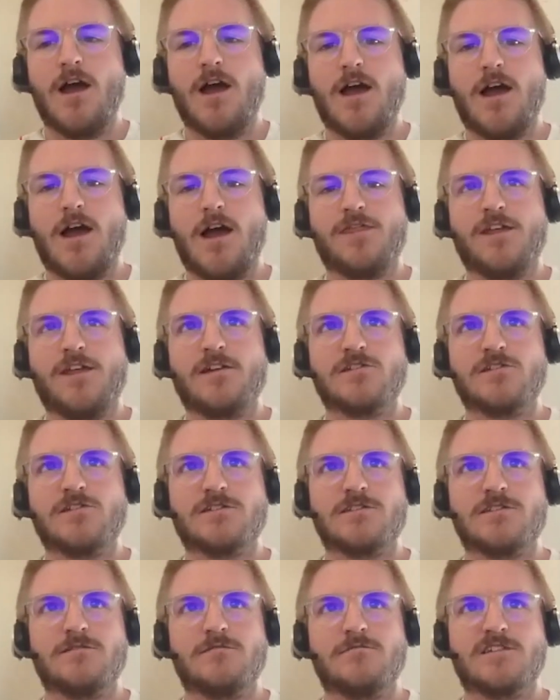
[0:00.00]
I think
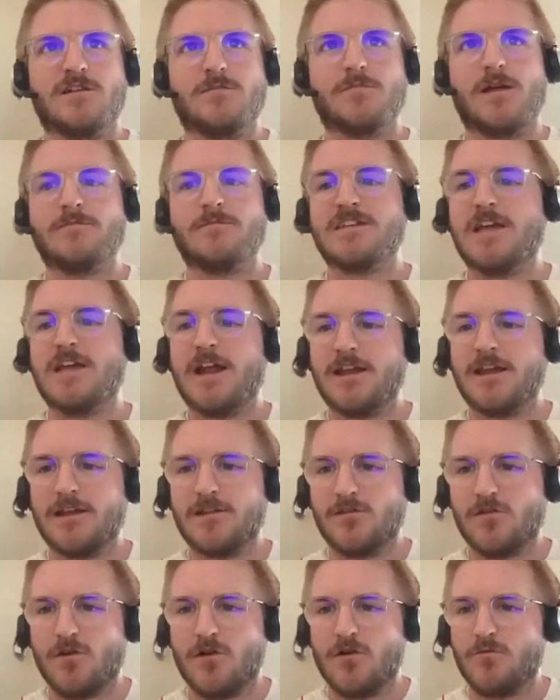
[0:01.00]
just sometimes getting
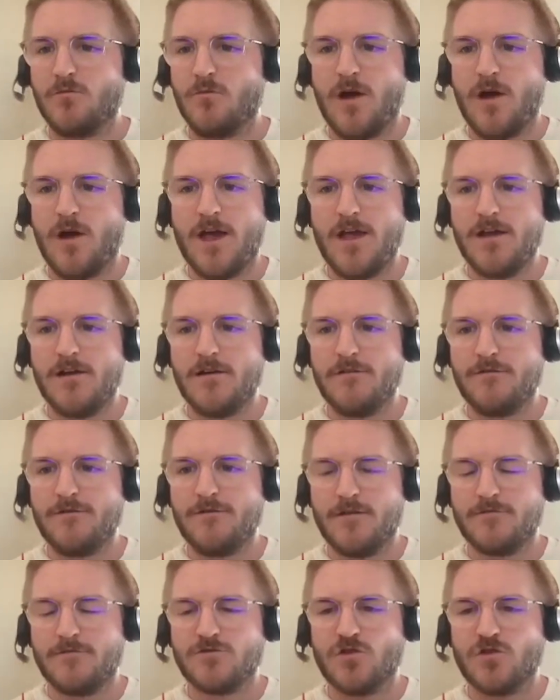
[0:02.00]
in their own way
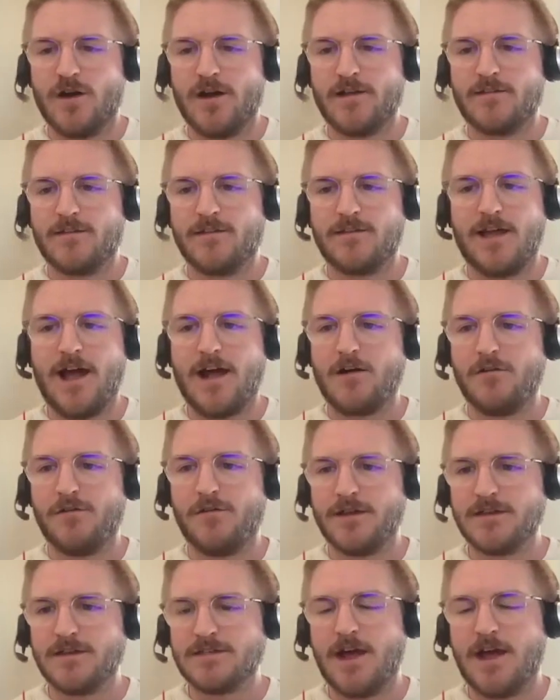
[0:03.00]
of trying to tackle
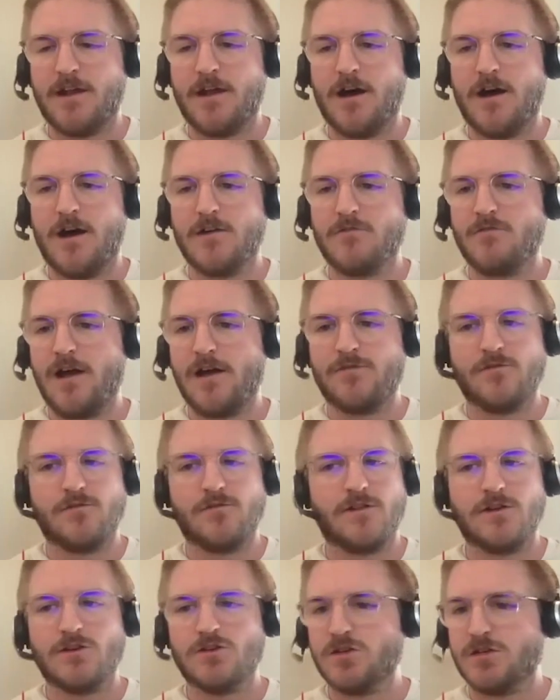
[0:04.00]
things head on rather
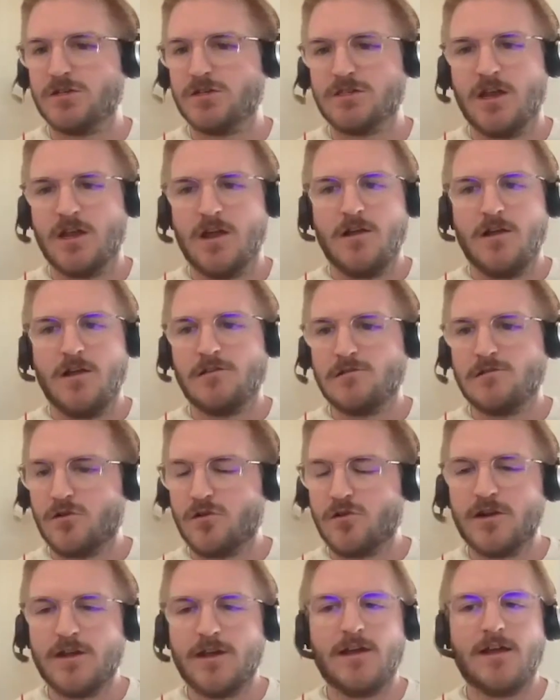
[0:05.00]
than just
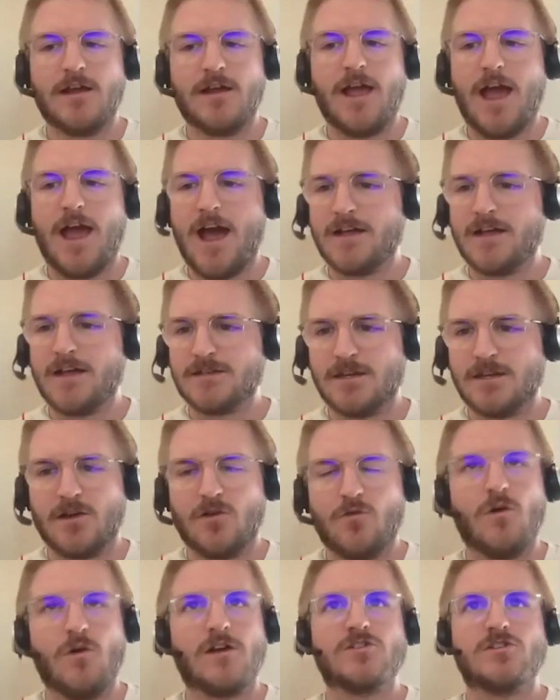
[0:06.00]
learning, asking
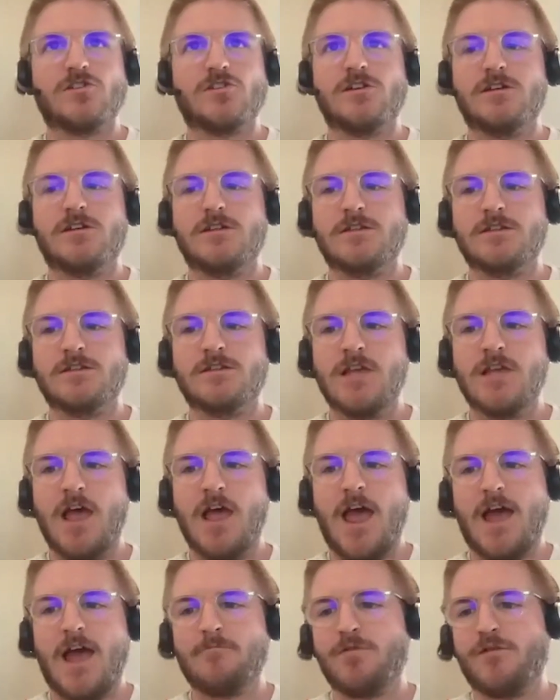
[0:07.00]
questions,
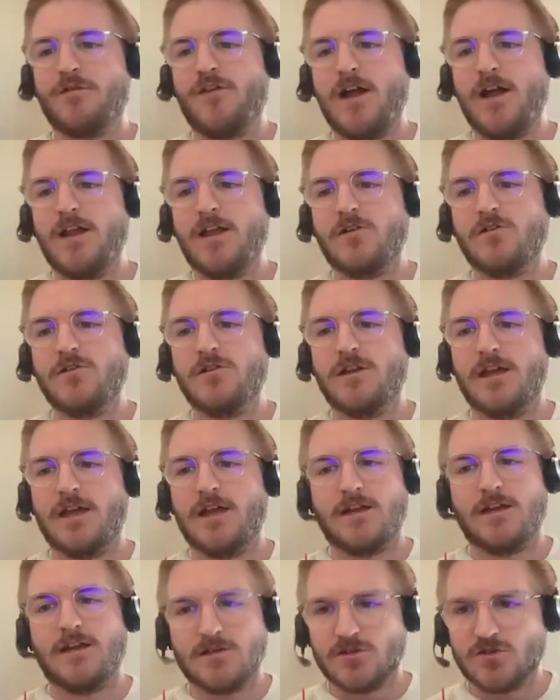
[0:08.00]
and providing good
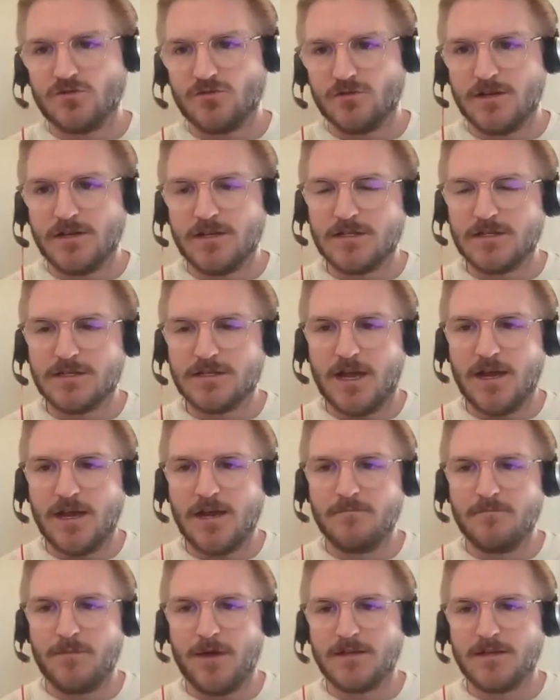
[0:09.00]
industry
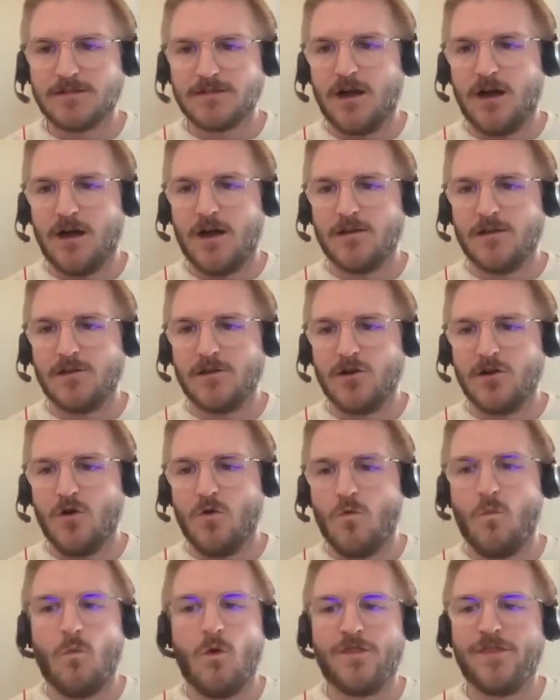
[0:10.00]
insight based on,
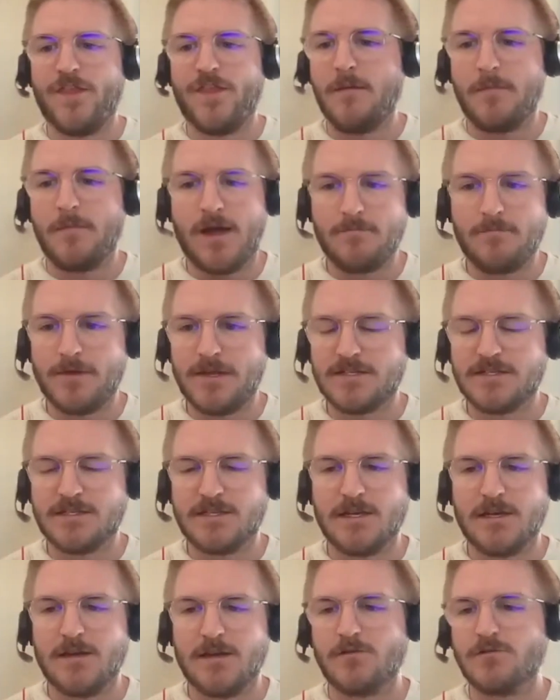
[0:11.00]
what they might be
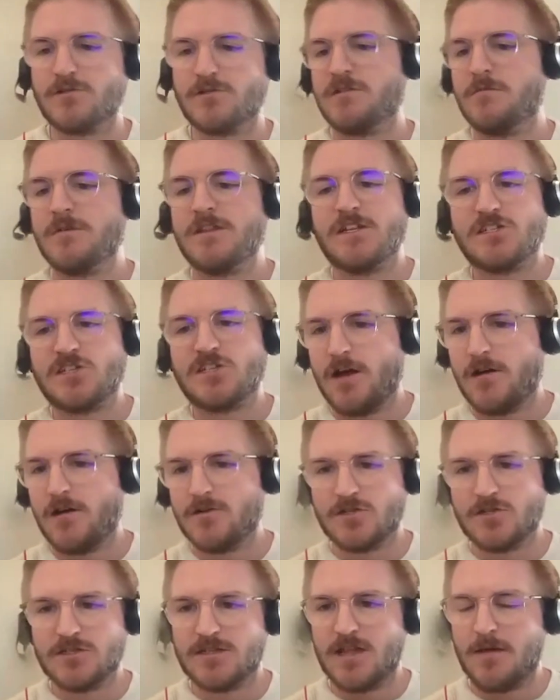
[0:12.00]
seeing or some of the
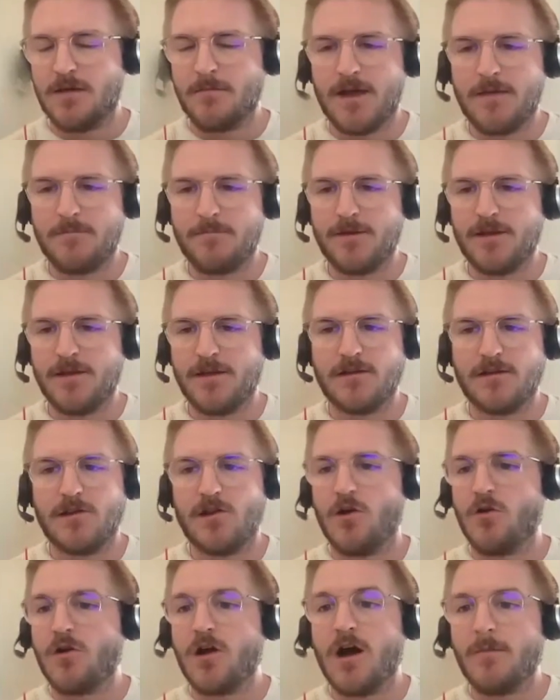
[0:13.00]
challenges they might be,
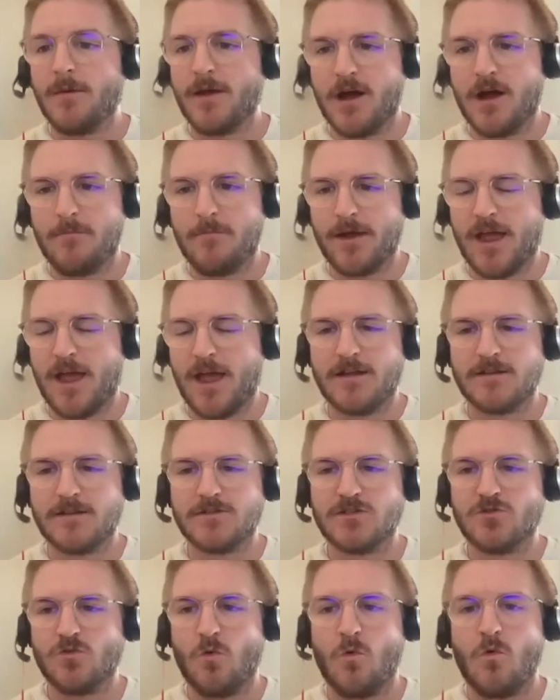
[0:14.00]
coming up
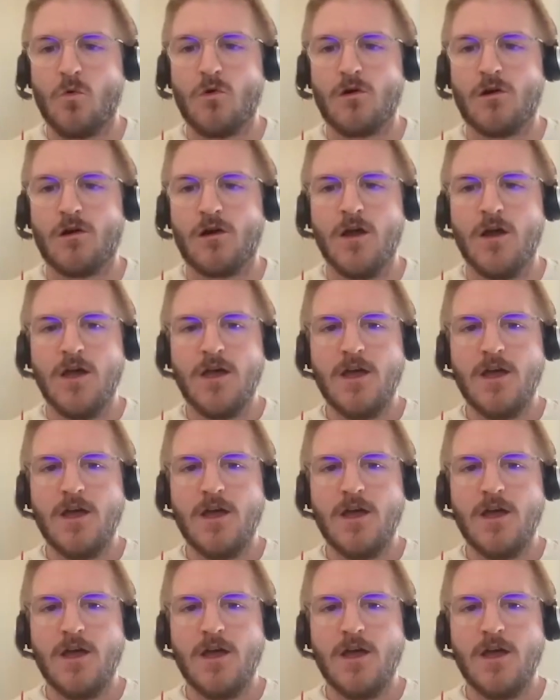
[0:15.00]
against, or,